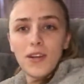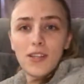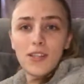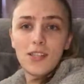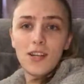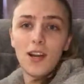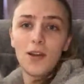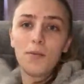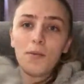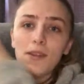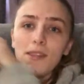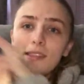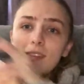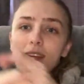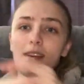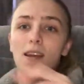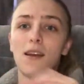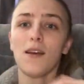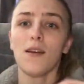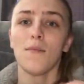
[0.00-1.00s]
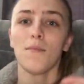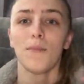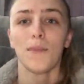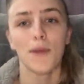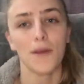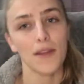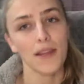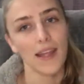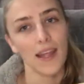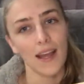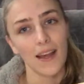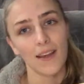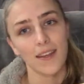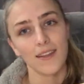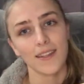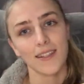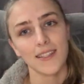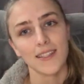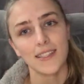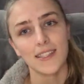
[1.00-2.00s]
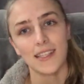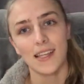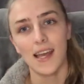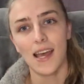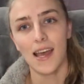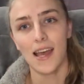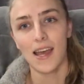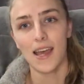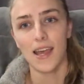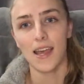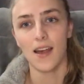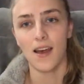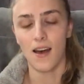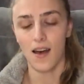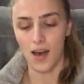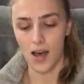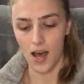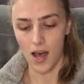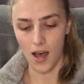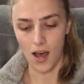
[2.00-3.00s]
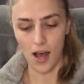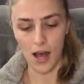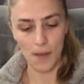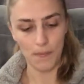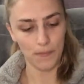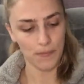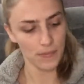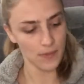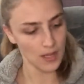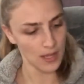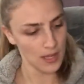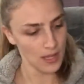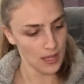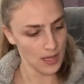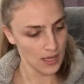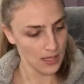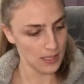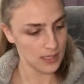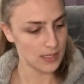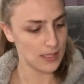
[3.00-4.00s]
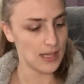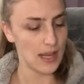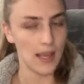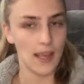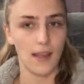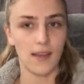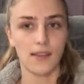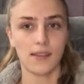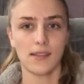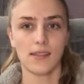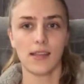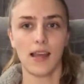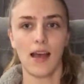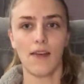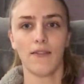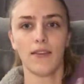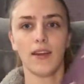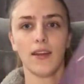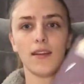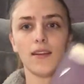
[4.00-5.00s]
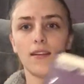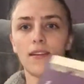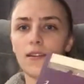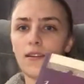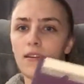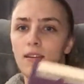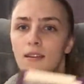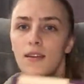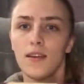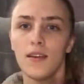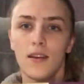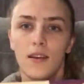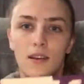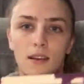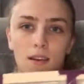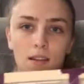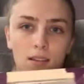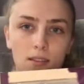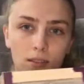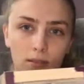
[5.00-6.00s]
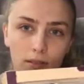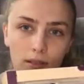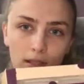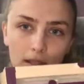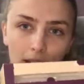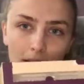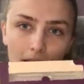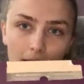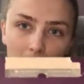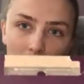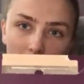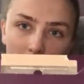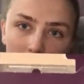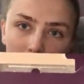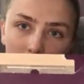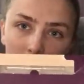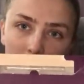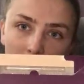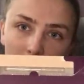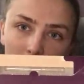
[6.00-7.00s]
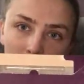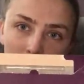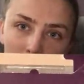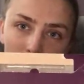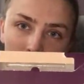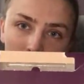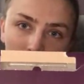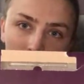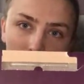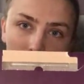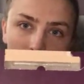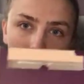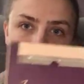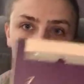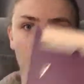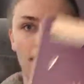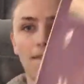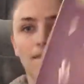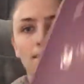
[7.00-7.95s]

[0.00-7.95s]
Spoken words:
start with the beauty calendar today. It's day 7. So it's this one right here.